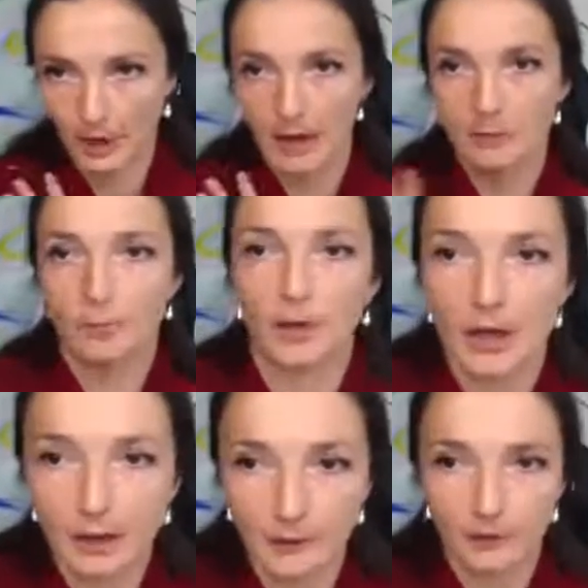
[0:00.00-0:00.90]

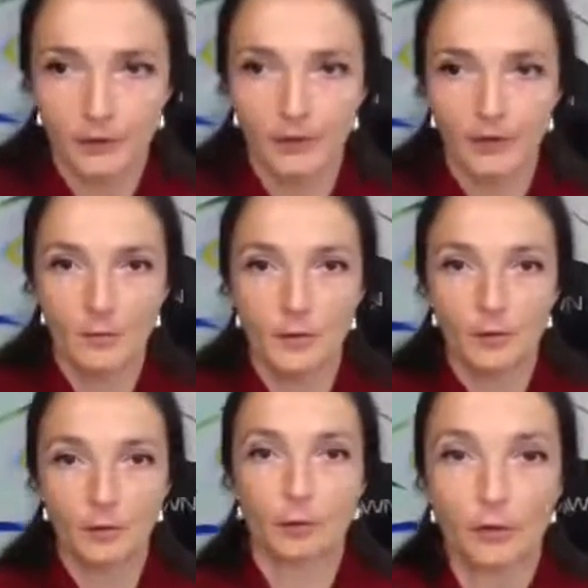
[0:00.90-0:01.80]
unplug from
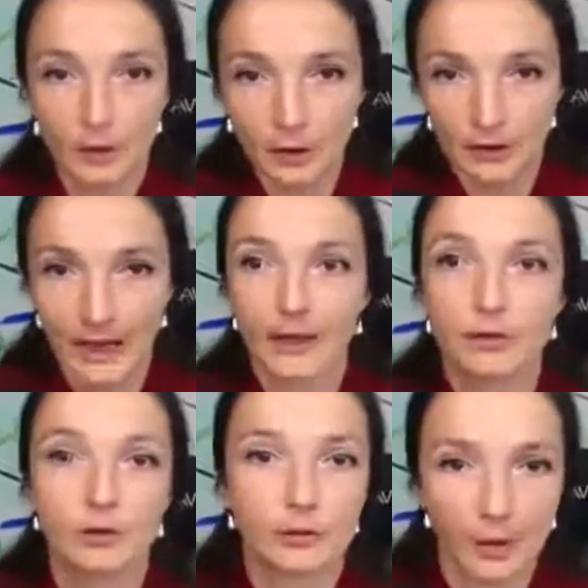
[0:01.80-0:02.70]
your world
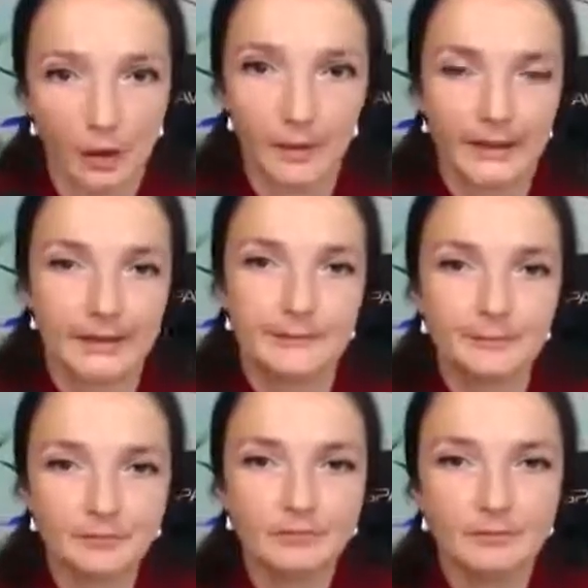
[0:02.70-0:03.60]
as you know it.
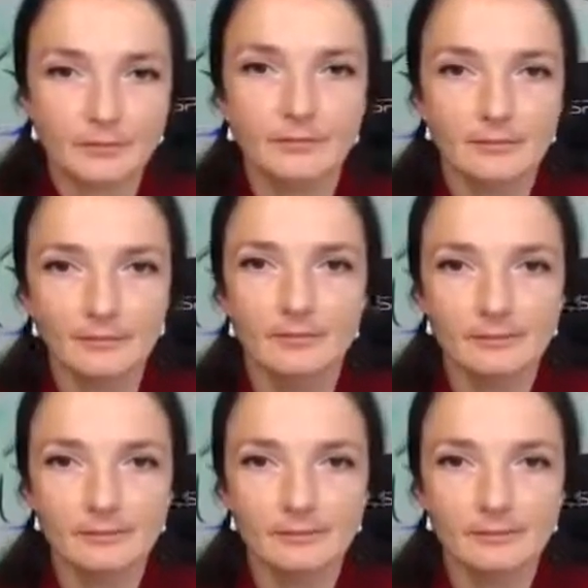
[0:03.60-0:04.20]
Right.